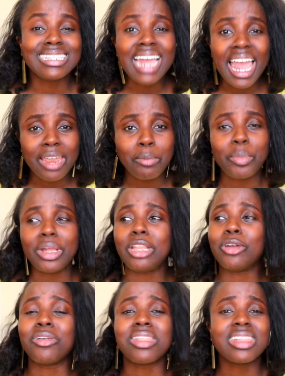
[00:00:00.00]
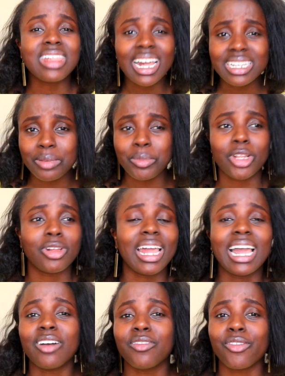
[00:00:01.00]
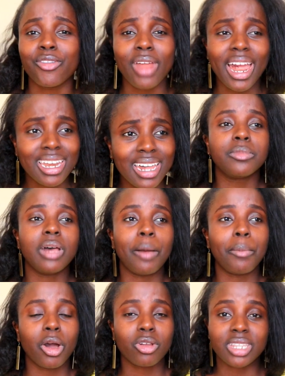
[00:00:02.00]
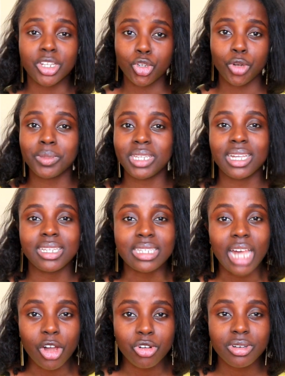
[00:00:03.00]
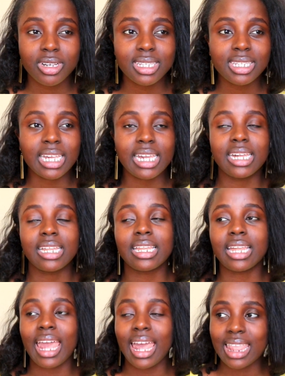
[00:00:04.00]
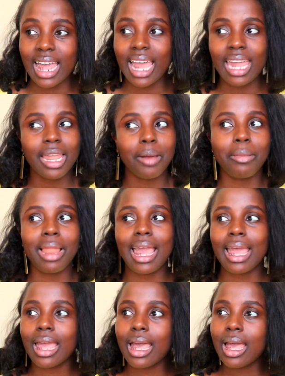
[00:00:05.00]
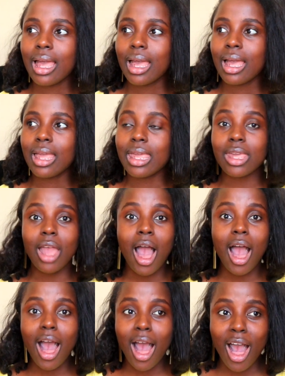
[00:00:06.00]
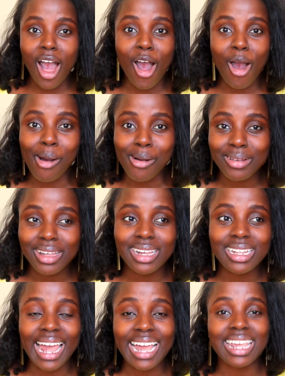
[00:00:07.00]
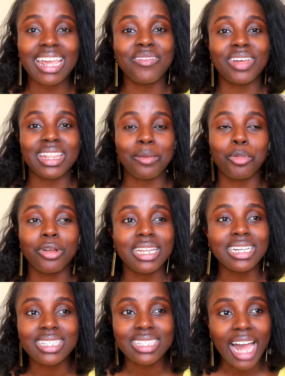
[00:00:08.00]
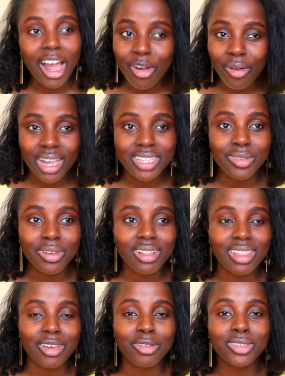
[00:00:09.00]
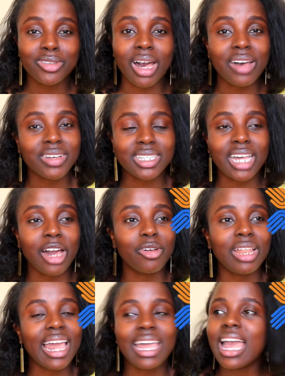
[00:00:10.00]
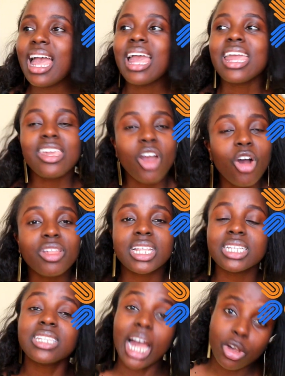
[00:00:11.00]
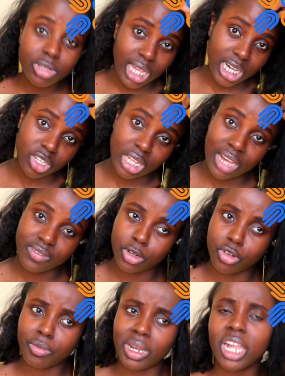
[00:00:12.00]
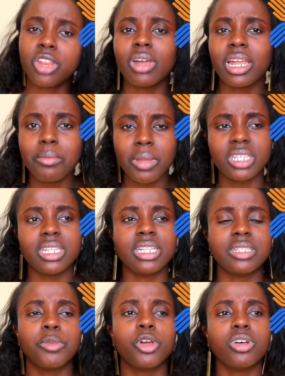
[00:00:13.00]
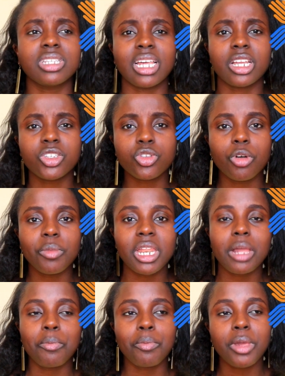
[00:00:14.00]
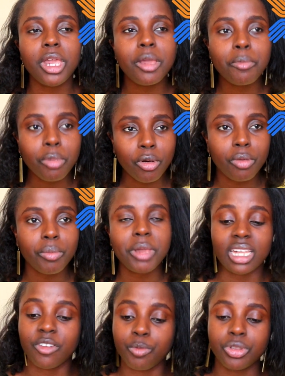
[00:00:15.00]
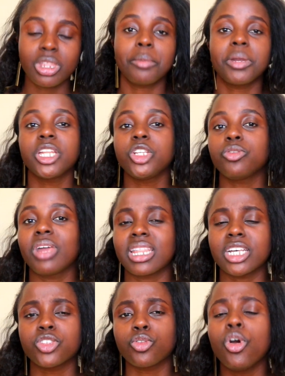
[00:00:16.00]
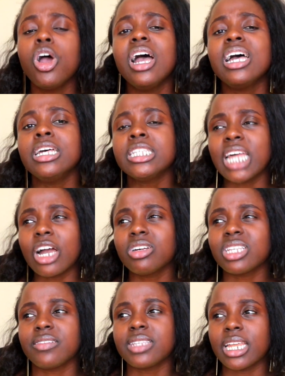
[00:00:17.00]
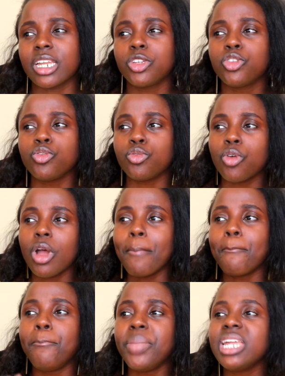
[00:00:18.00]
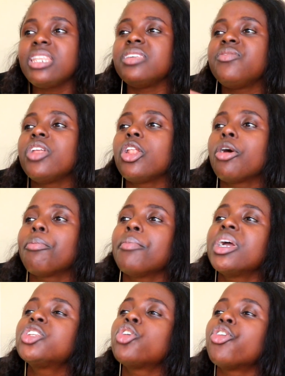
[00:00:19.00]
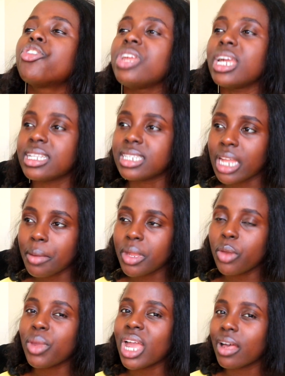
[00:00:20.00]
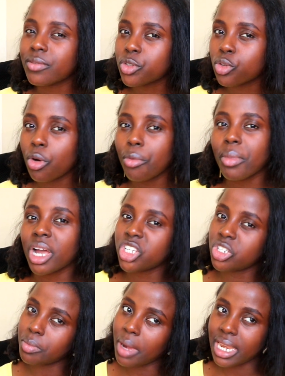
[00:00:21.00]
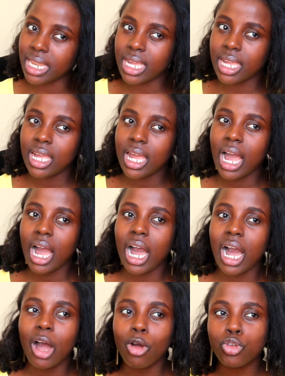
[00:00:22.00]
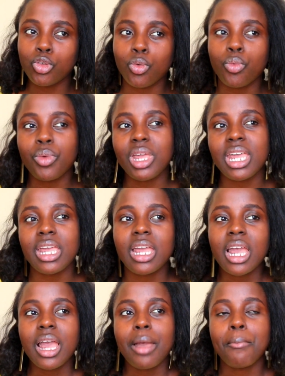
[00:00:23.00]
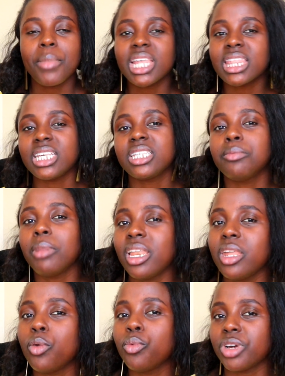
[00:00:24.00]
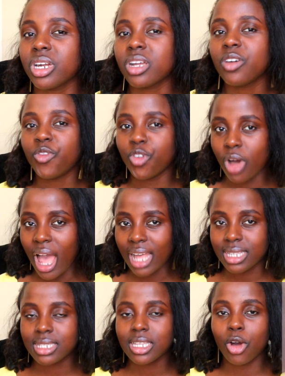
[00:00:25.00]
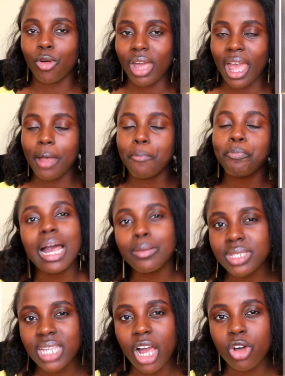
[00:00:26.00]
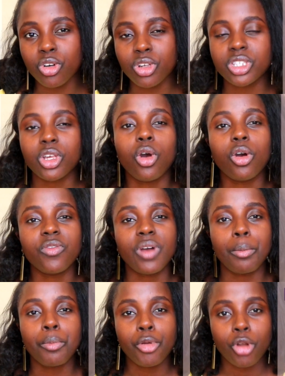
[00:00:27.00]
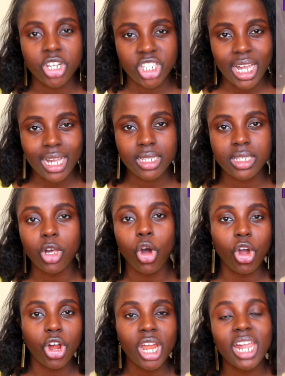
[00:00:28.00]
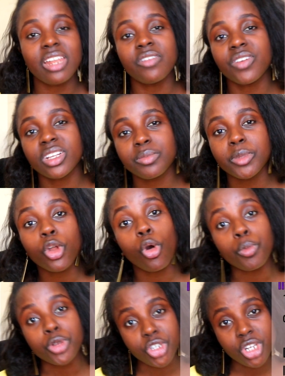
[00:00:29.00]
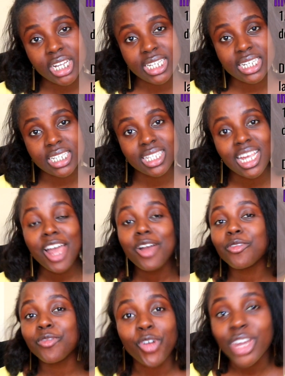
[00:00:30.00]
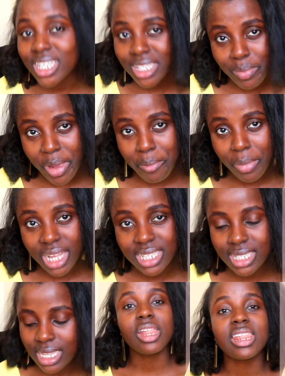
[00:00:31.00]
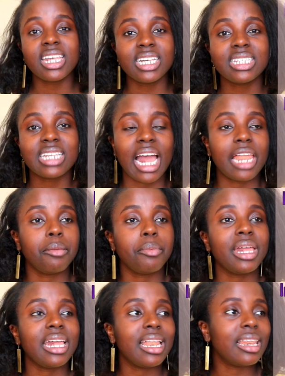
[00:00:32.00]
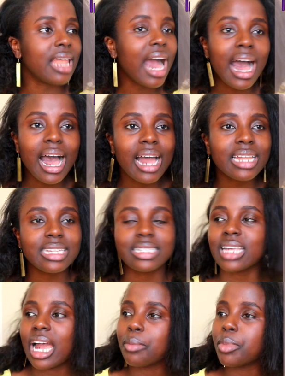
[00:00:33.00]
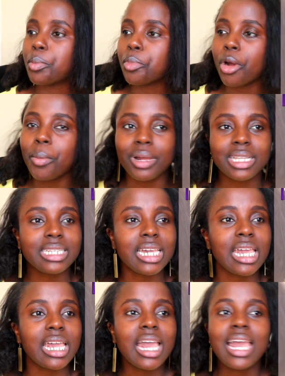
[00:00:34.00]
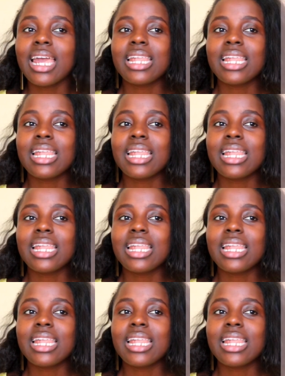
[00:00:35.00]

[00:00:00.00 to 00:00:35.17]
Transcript: 10 billion, 30 billion. Like, I've read about the top 10 SACCOs in Kenya, and I'm like, yo, like even the police SACCO as well, they also have a SACCO. Like, yo, these SACCOs actually have a lot of money, and you can imagine it because there are so many people that have put their money together. So SACCOs have started to be development oriented. I mean, we have so much money, how do we make this money work for us? Okay, some SACCOs offer projects or investment opportunities for its members. This can be land, this can be property.